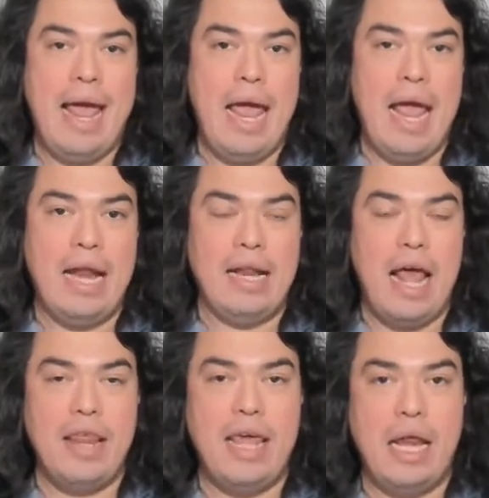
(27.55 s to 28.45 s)
and
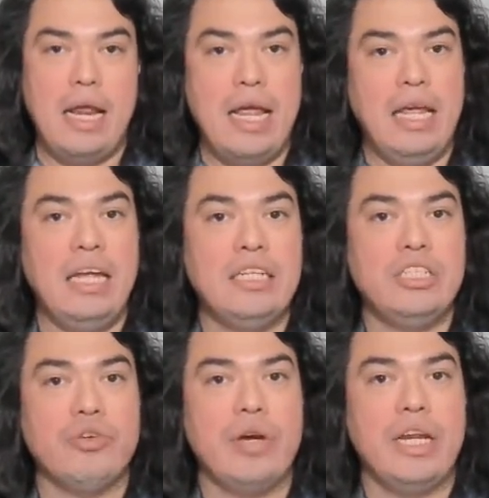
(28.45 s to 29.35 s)
then
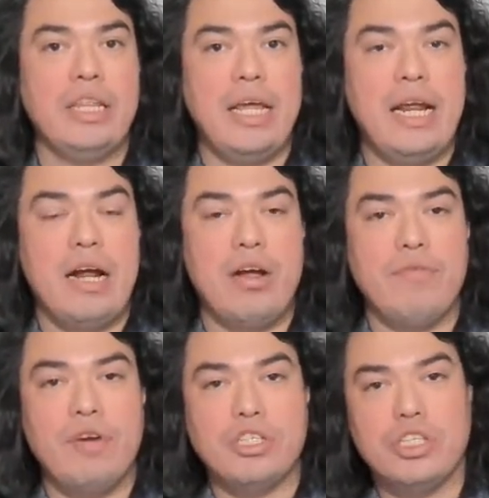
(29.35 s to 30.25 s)
integrating that area
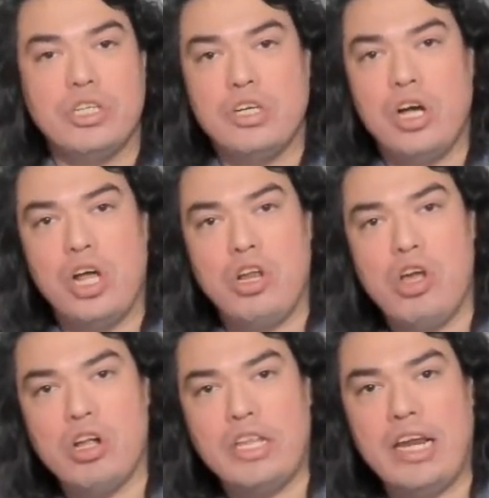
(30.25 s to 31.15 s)
function
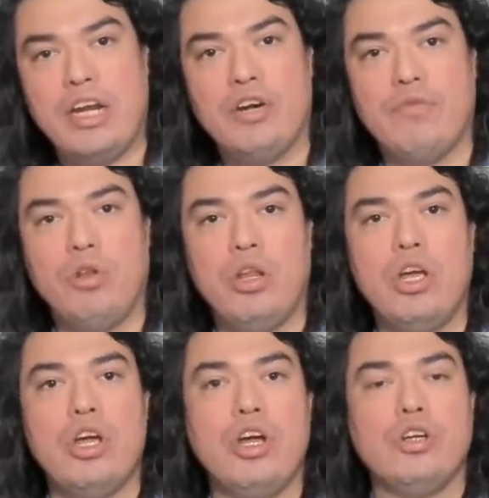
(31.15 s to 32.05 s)
along that interval
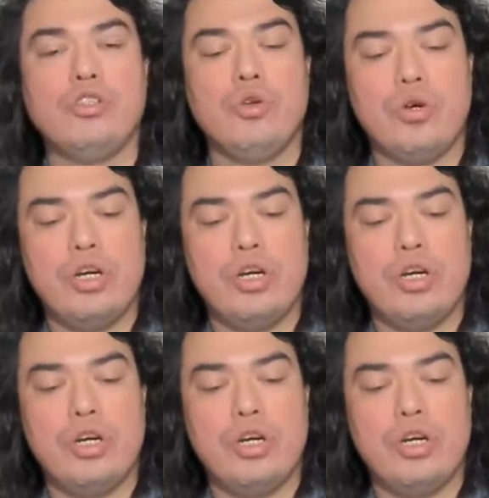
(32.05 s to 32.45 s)
to